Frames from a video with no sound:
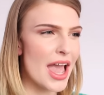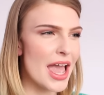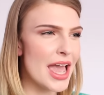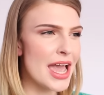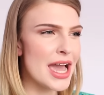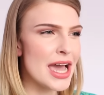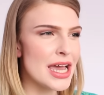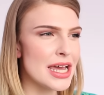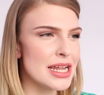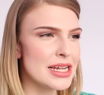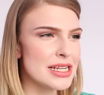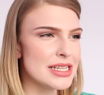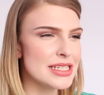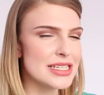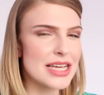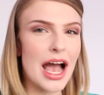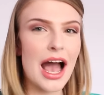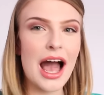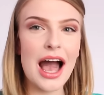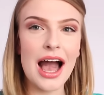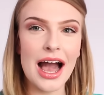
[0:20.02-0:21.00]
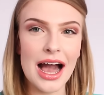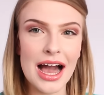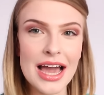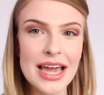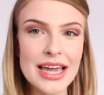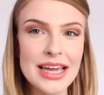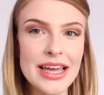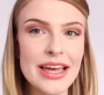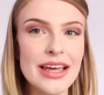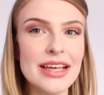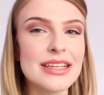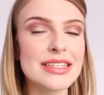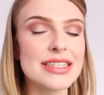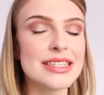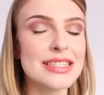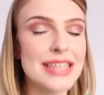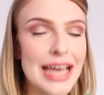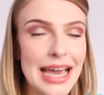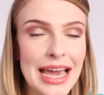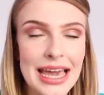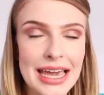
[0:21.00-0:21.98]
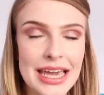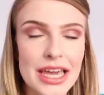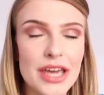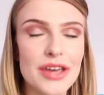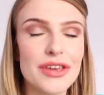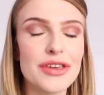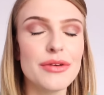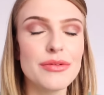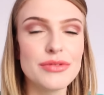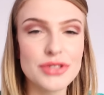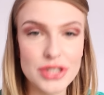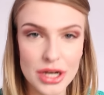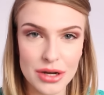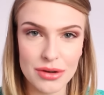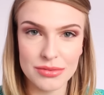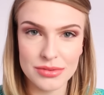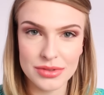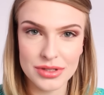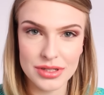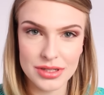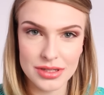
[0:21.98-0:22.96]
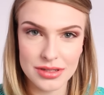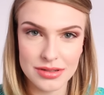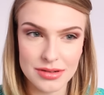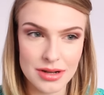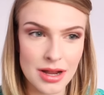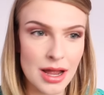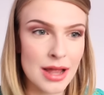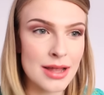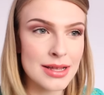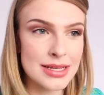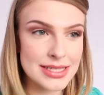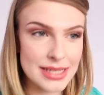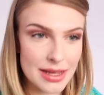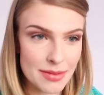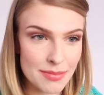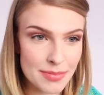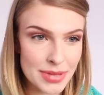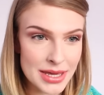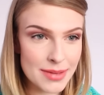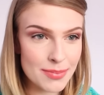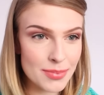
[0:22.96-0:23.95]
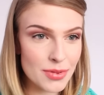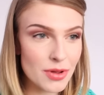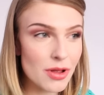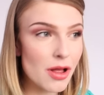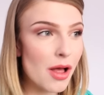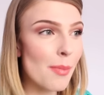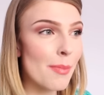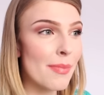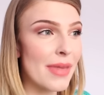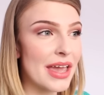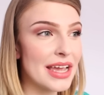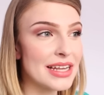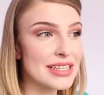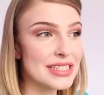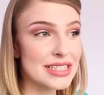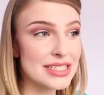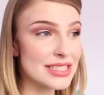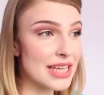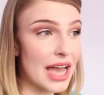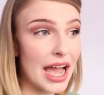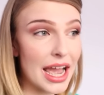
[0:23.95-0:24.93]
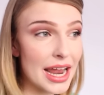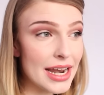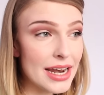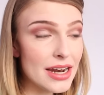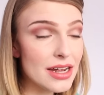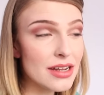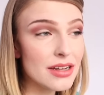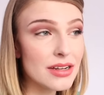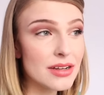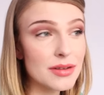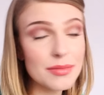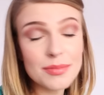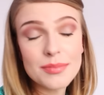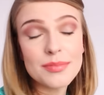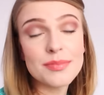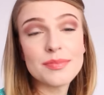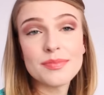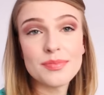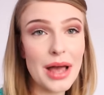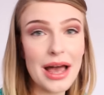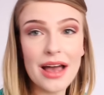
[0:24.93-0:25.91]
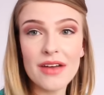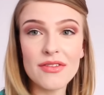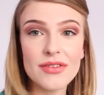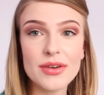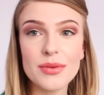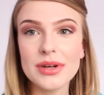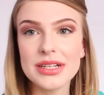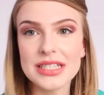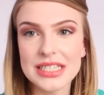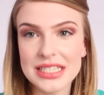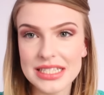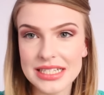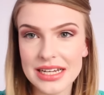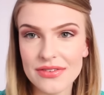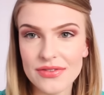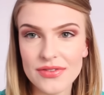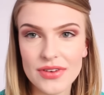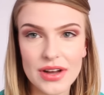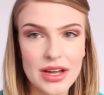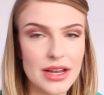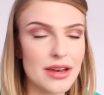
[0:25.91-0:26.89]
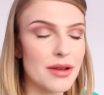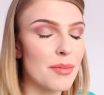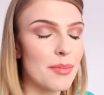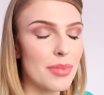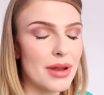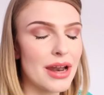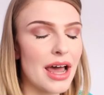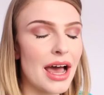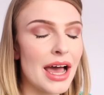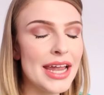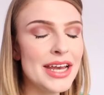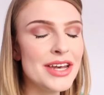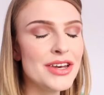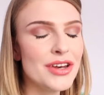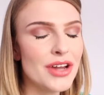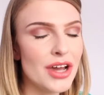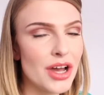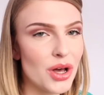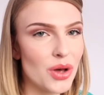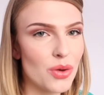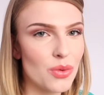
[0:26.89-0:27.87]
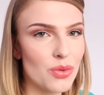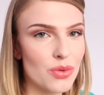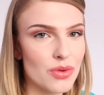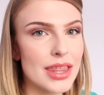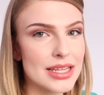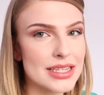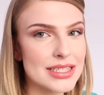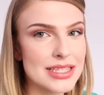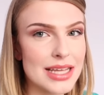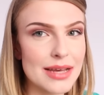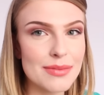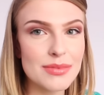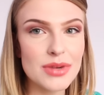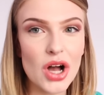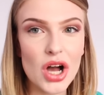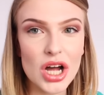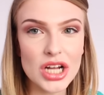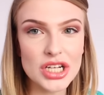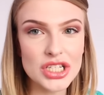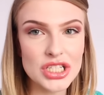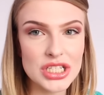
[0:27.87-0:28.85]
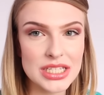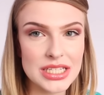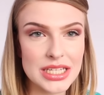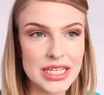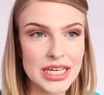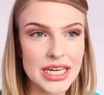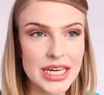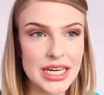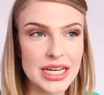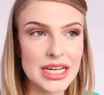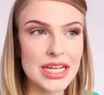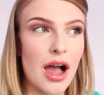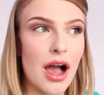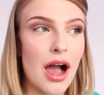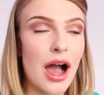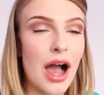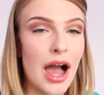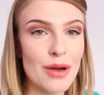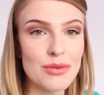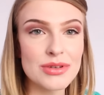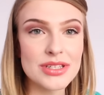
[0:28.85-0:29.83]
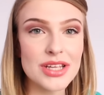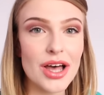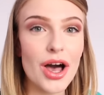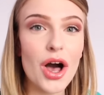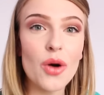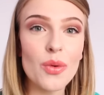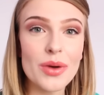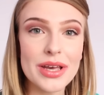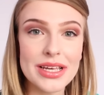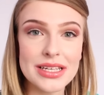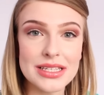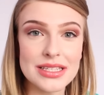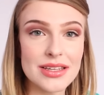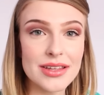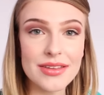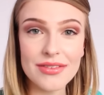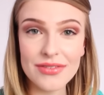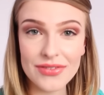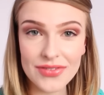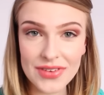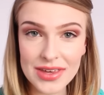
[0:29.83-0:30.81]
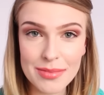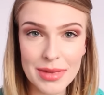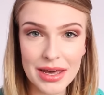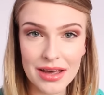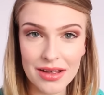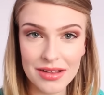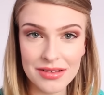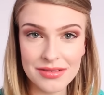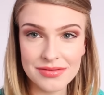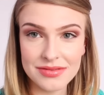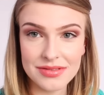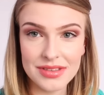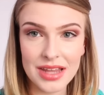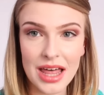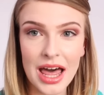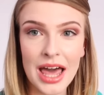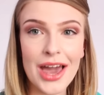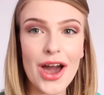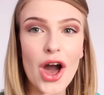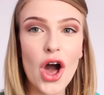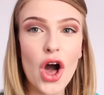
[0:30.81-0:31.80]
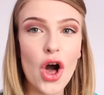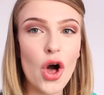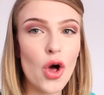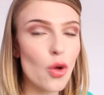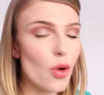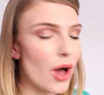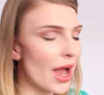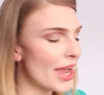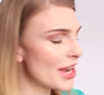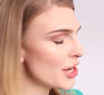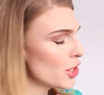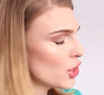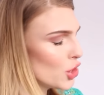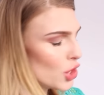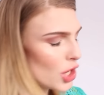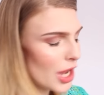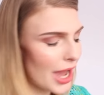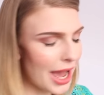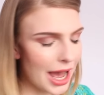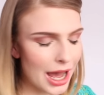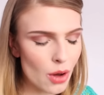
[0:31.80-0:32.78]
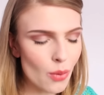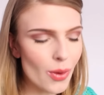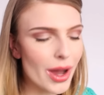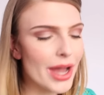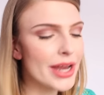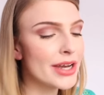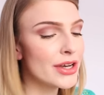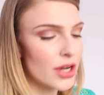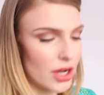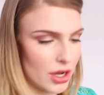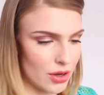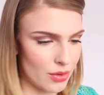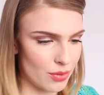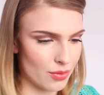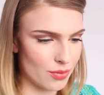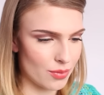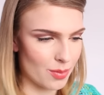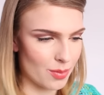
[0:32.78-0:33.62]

and I say you don't. Some people may decide, everyone's different, but I know that subconsciously, I was always female. I all I now I know,